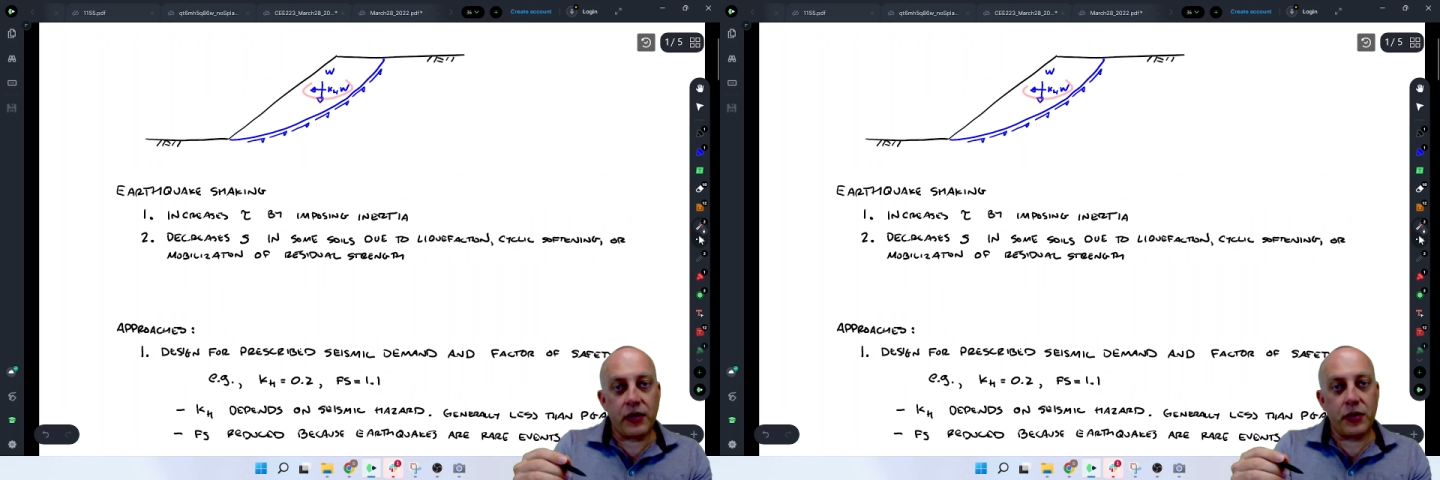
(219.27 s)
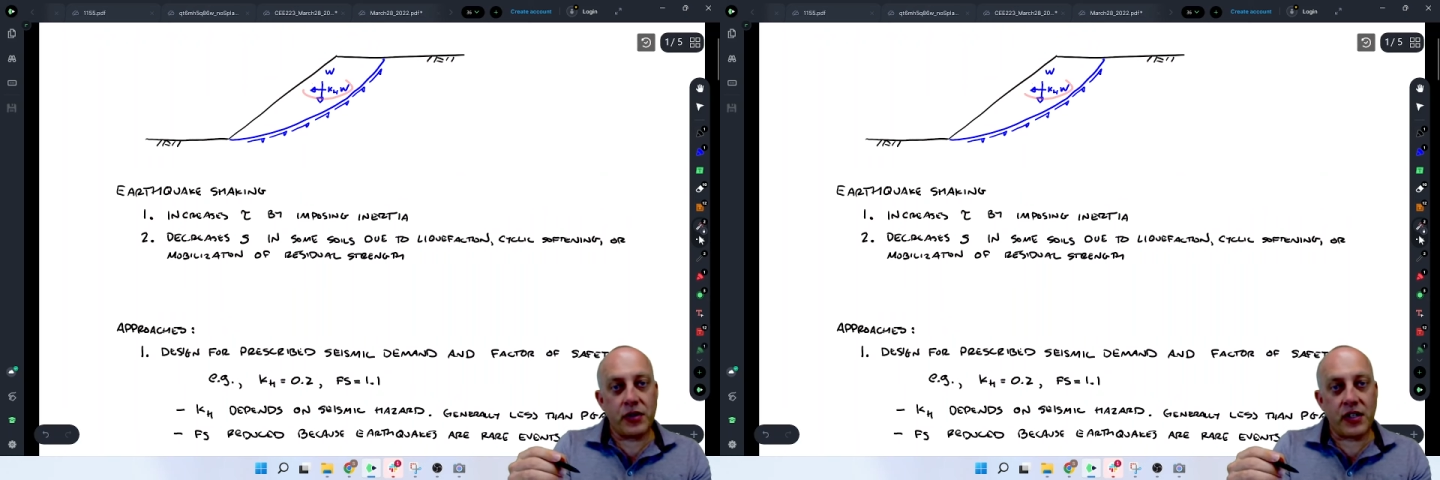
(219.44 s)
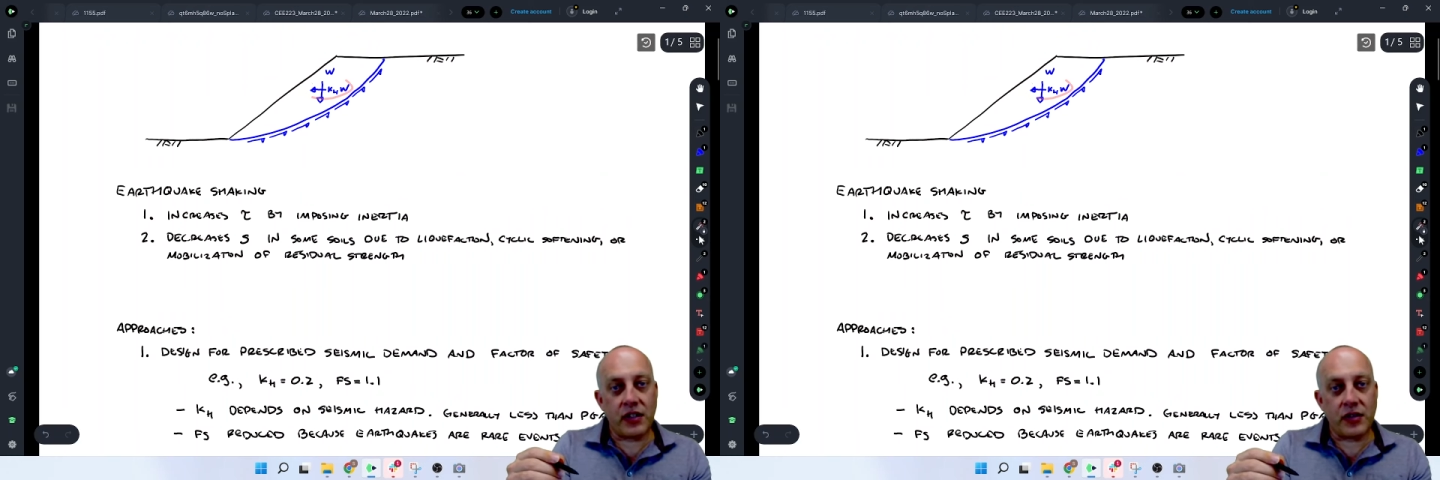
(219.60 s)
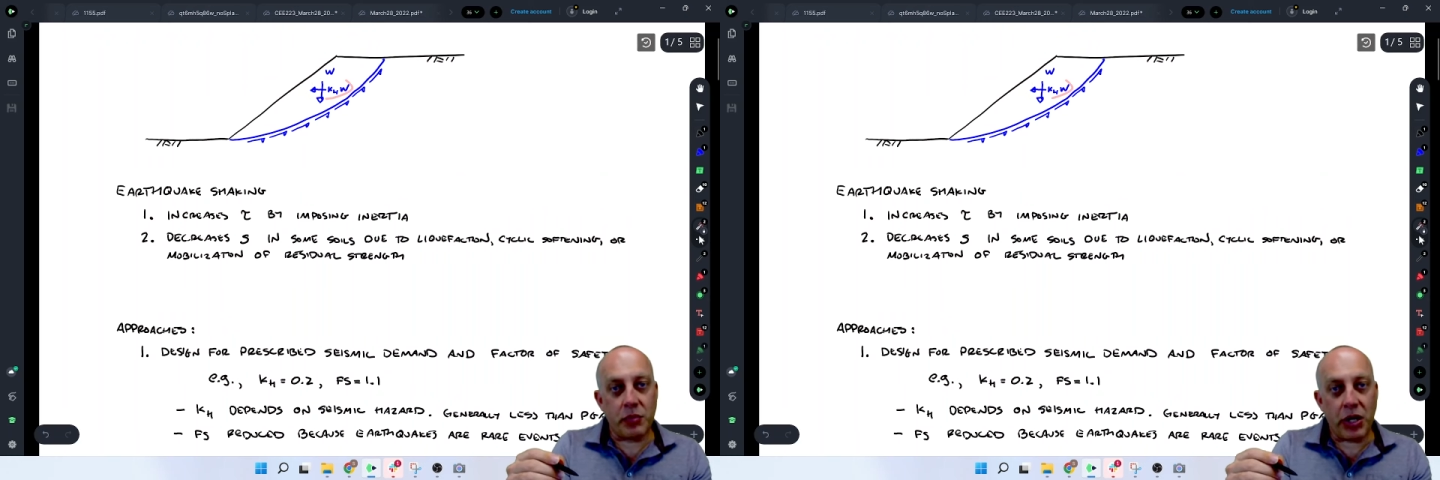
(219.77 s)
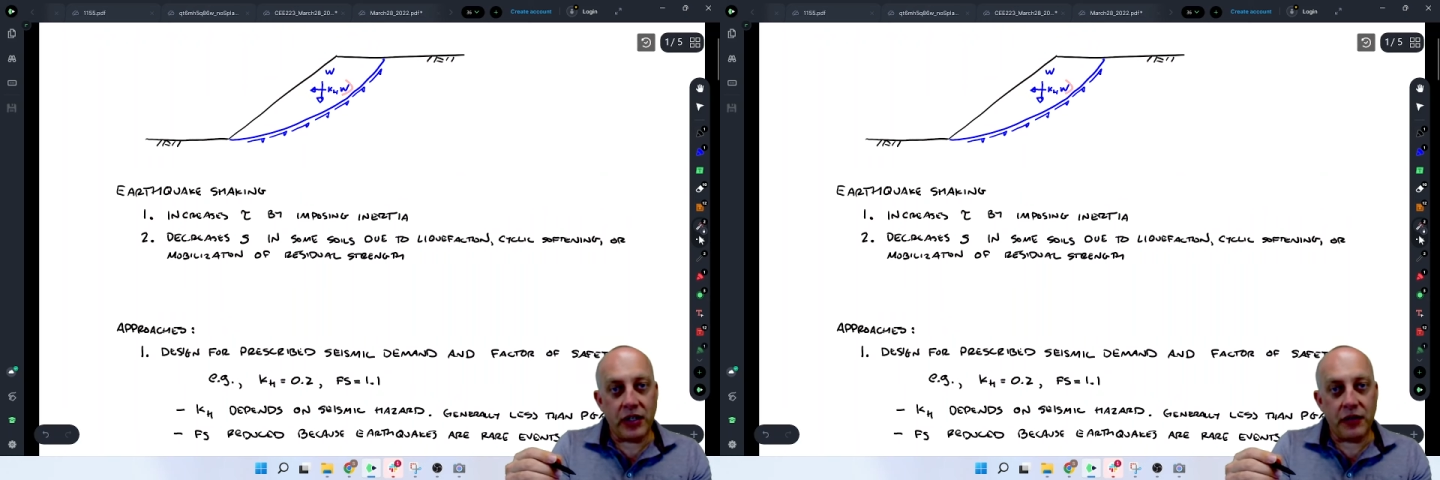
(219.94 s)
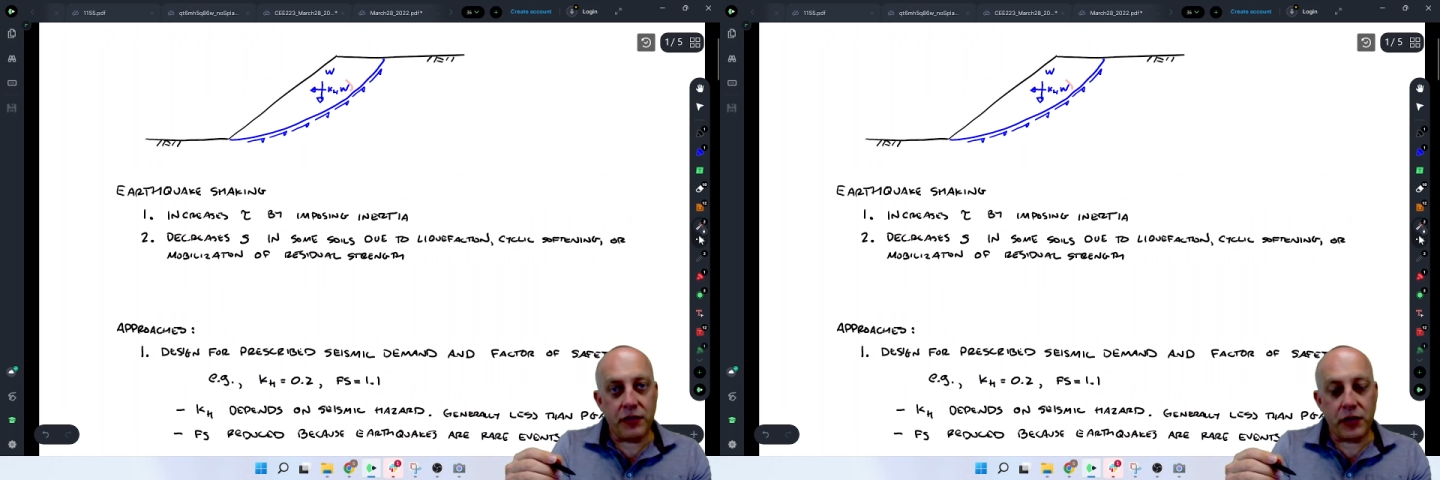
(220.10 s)
horizontal
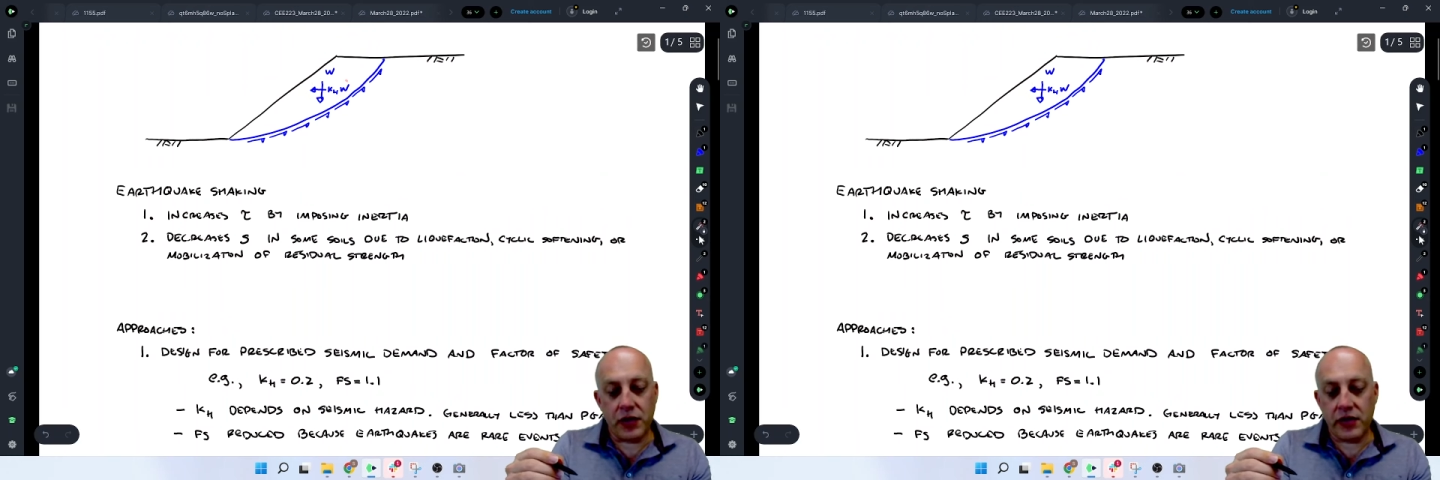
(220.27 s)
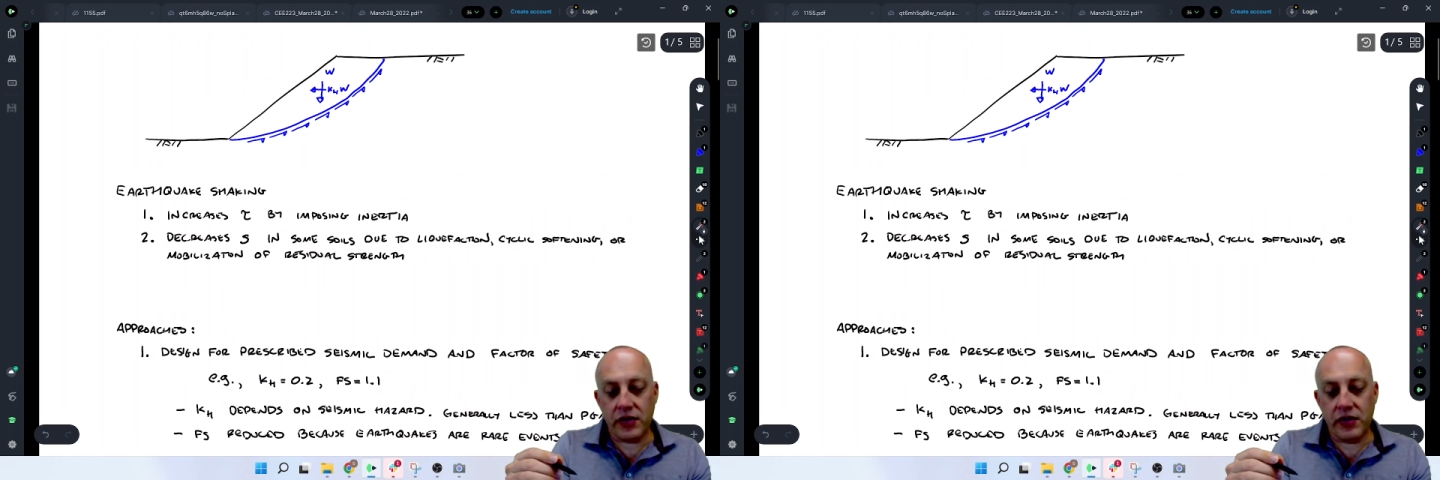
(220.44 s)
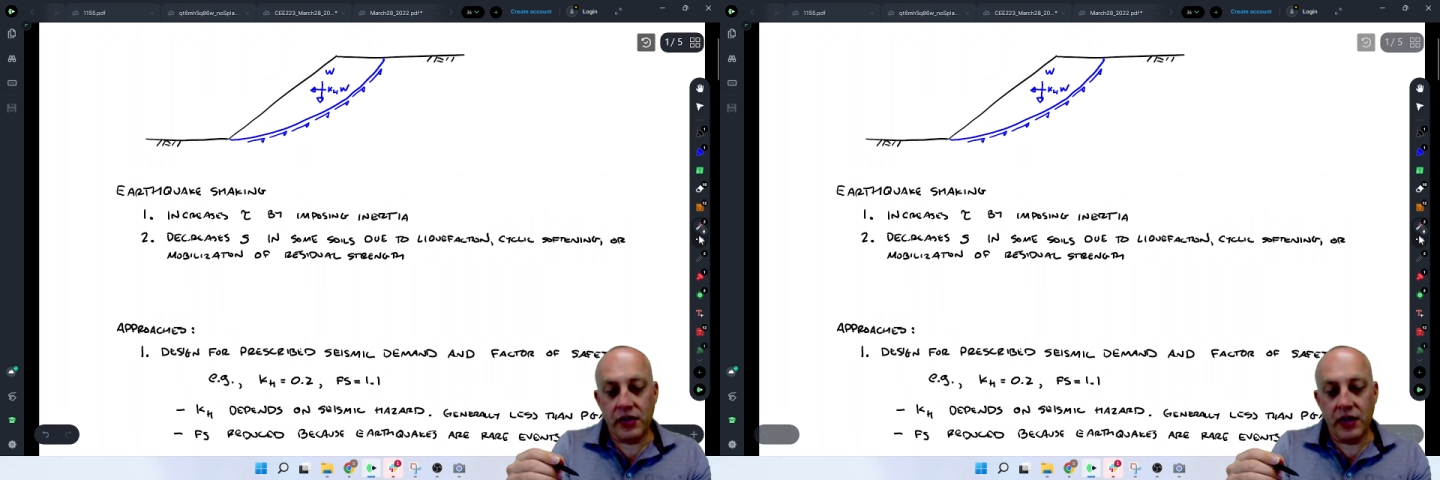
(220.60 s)
body force,